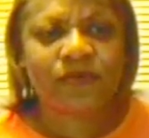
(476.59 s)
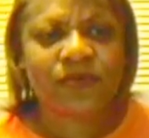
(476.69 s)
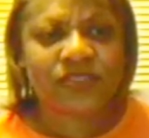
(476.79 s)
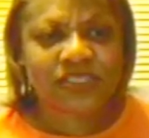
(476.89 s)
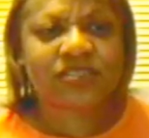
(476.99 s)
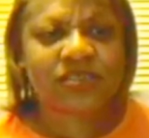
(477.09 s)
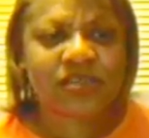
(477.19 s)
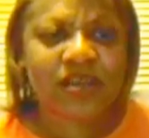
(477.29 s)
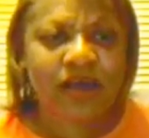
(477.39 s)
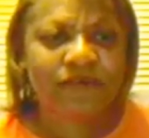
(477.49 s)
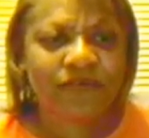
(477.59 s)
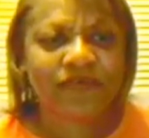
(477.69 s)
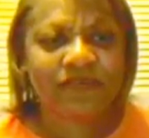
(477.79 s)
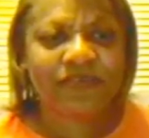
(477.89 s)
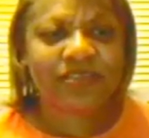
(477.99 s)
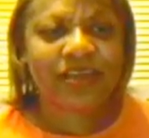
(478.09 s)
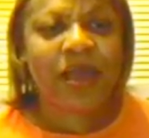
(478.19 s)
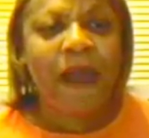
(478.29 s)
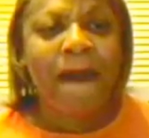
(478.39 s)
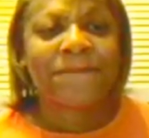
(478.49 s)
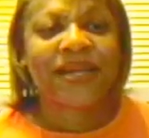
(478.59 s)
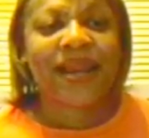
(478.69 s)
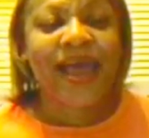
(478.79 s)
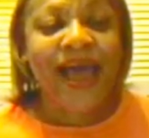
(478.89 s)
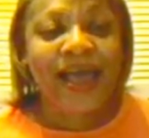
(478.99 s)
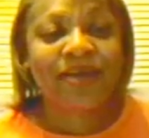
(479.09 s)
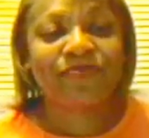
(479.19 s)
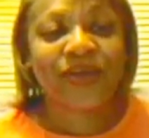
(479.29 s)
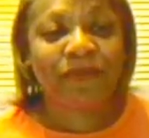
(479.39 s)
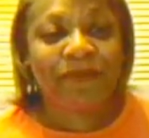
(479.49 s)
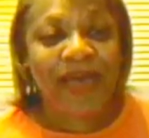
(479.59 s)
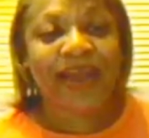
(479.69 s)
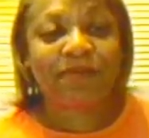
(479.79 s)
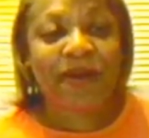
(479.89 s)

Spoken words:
It was just enough of everything. But I felt bad